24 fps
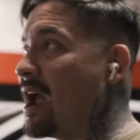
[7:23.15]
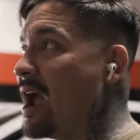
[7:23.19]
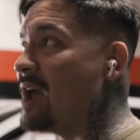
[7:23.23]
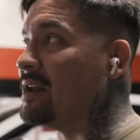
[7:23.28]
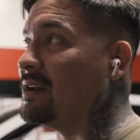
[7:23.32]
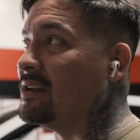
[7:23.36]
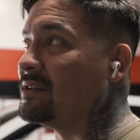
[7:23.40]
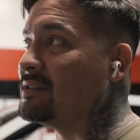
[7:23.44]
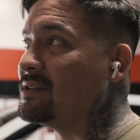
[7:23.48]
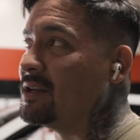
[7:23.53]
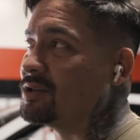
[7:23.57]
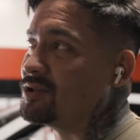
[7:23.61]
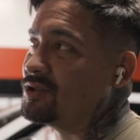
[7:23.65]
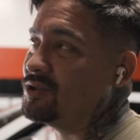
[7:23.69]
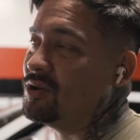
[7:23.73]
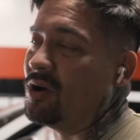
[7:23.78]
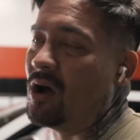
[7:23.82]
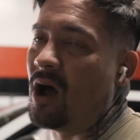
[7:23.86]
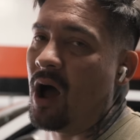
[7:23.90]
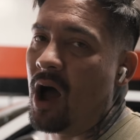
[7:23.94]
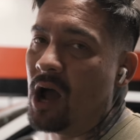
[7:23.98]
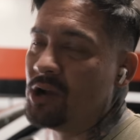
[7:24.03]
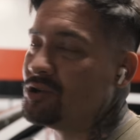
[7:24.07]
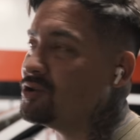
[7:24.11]
get an additional
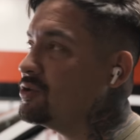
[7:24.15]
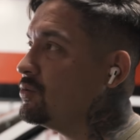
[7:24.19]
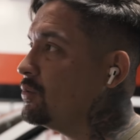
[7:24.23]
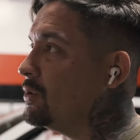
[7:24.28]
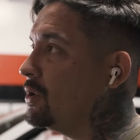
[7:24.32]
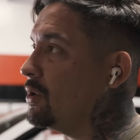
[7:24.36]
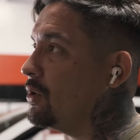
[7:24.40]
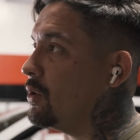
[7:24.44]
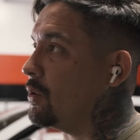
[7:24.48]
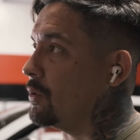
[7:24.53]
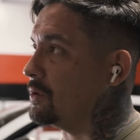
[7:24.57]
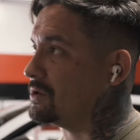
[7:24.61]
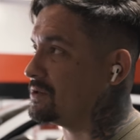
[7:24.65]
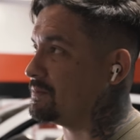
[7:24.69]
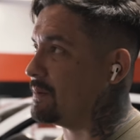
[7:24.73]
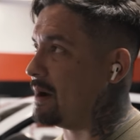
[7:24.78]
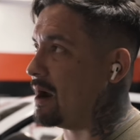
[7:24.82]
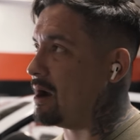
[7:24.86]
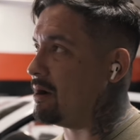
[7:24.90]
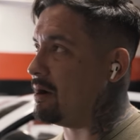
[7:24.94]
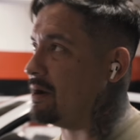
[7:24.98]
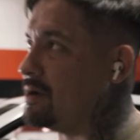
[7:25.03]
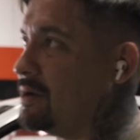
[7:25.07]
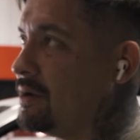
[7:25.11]
100 wheel
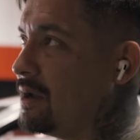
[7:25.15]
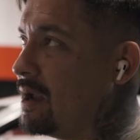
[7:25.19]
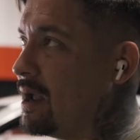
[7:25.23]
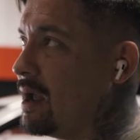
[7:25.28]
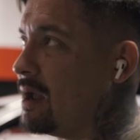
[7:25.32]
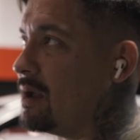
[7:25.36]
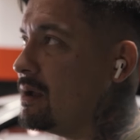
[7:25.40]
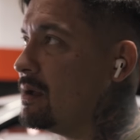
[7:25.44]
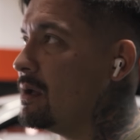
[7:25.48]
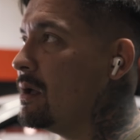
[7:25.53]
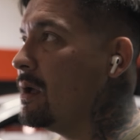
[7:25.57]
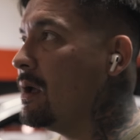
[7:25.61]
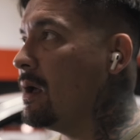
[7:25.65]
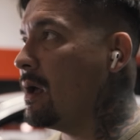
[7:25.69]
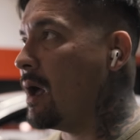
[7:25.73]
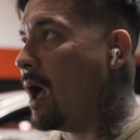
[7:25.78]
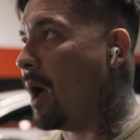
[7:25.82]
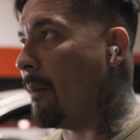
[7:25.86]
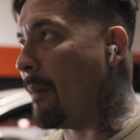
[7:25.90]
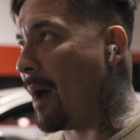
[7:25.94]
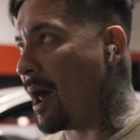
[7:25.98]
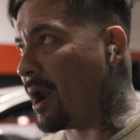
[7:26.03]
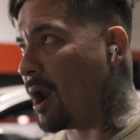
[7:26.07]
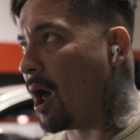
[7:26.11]
horsepower, and you get
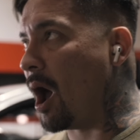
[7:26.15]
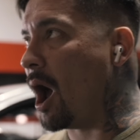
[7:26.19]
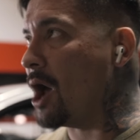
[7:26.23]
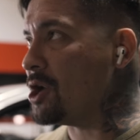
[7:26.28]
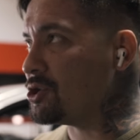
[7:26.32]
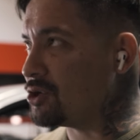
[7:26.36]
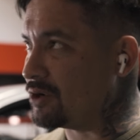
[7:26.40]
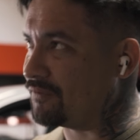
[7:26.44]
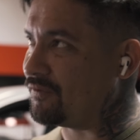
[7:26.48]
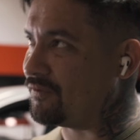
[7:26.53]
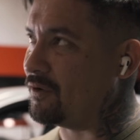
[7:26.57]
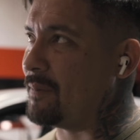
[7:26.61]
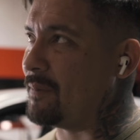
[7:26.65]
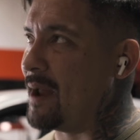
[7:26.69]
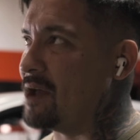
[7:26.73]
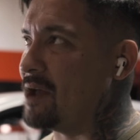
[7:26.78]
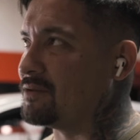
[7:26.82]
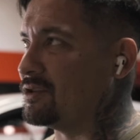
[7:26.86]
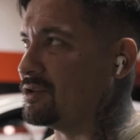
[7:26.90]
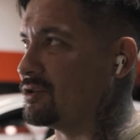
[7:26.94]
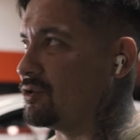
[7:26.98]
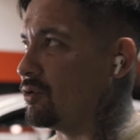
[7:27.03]
about 100 foot-pounds of